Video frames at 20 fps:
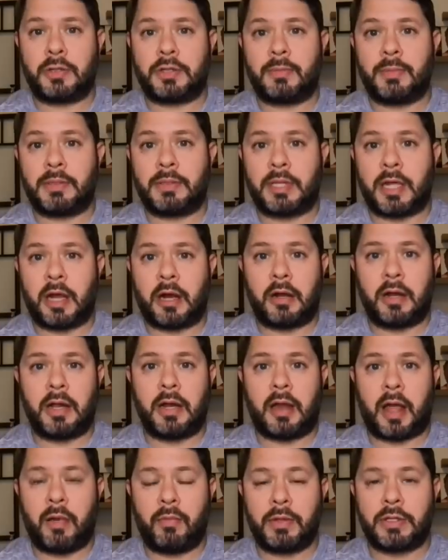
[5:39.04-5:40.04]
some integrity, and
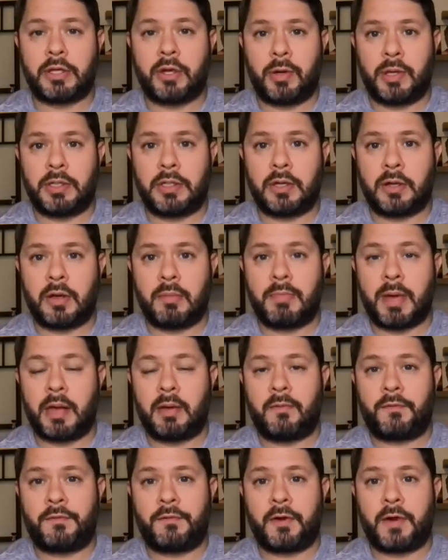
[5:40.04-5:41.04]
I was going to commend
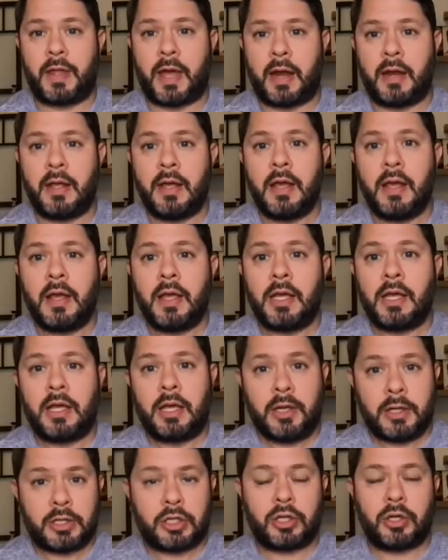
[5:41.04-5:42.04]
him for that.
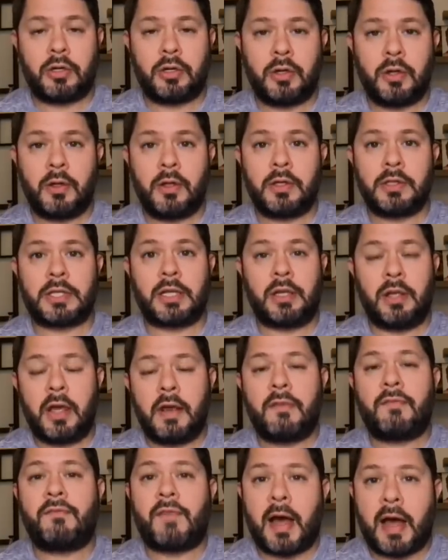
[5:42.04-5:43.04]
He should
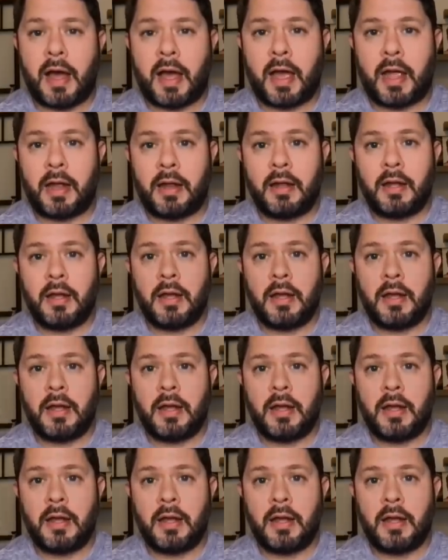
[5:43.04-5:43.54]
solidify